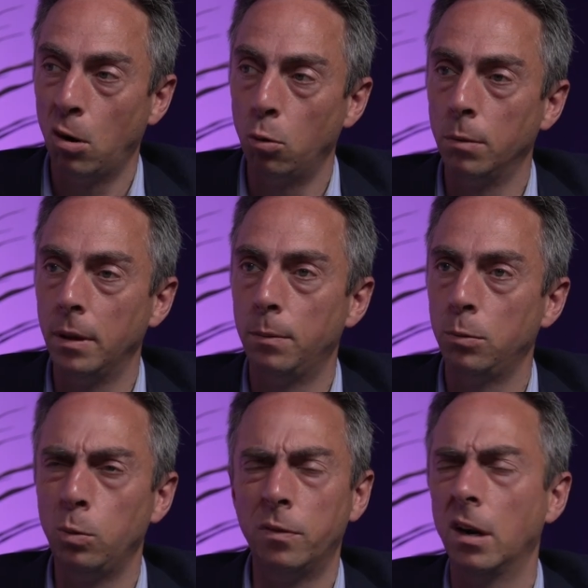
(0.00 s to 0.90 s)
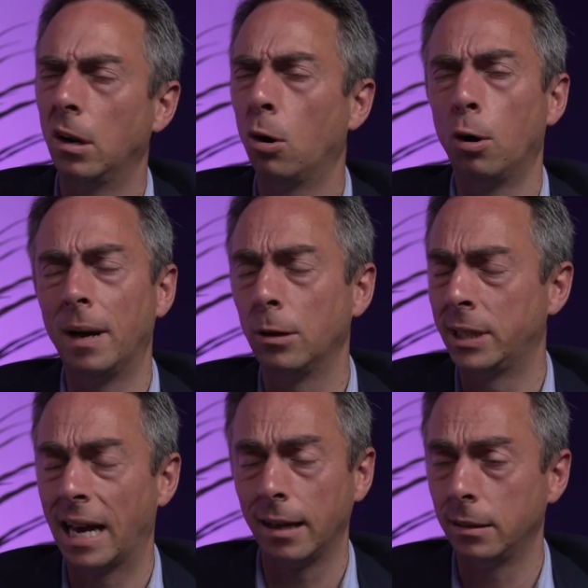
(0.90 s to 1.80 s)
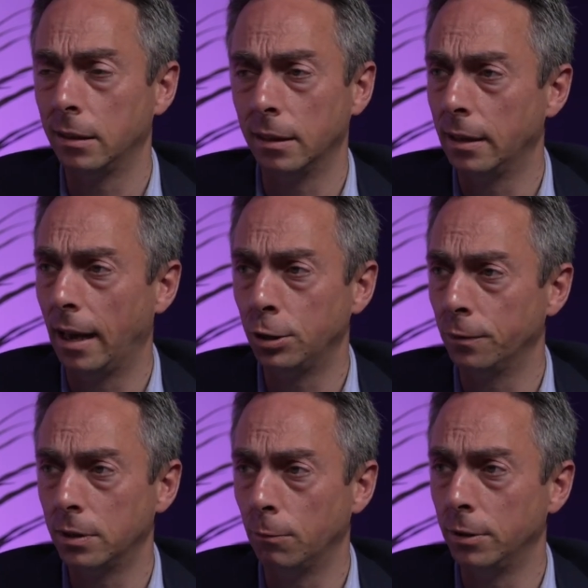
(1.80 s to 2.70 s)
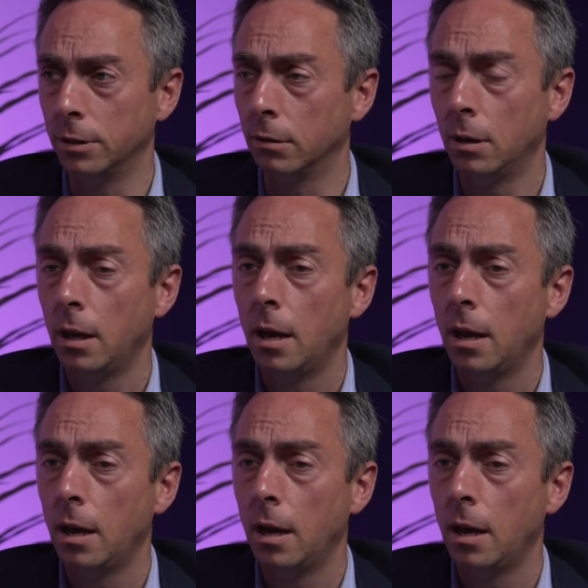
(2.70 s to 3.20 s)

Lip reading: older people. We've heard a lot about tax in this election for some reason.